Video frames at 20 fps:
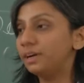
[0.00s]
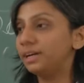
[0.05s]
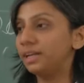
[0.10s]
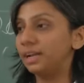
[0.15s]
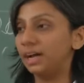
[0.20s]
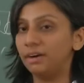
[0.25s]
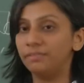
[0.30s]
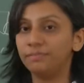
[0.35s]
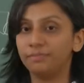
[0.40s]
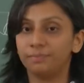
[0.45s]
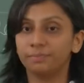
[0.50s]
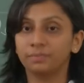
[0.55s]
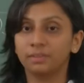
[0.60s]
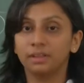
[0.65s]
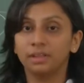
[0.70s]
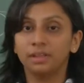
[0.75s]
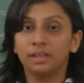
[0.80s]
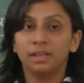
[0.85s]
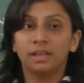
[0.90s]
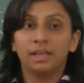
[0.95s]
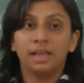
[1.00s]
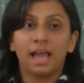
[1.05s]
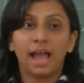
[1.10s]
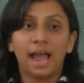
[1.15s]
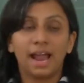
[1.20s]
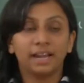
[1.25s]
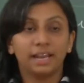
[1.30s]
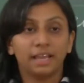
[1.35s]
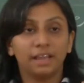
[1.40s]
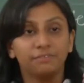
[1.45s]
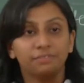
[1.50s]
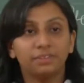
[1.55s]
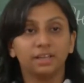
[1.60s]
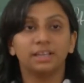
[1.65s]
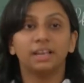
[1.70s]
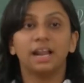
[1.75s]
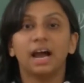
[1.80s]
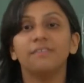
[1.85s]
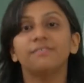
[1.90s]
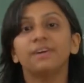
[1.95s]
graph, and if the
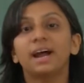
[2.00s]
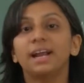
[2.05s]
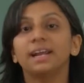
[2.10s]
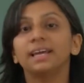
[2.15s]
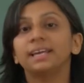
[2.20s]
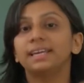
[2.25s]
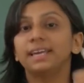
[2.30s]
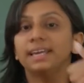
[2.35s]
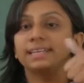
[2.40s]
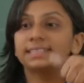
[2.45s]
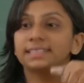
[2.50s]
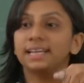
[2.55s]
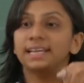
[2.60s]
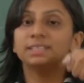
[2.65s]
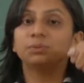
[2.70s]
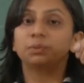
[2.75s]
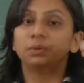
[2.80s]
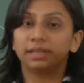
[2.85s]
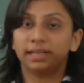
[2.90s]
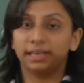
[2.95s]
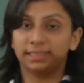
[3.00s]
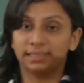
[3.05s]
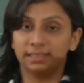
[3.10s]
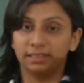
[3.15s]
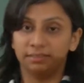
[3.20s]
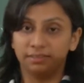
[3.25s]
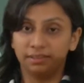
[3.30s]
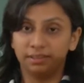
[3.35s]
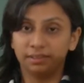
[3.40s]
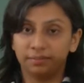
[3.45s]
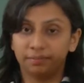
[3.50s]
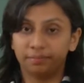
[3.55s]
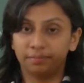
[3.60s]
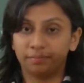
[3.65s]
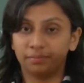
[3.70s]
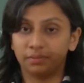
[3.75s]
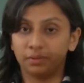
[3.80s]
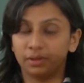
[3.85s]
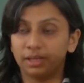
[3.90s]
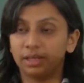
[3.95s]
graph had a k-size vertex cover,
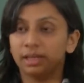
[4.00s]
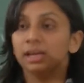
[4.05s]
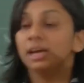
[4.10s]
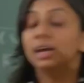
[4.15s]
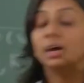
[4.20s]
okay,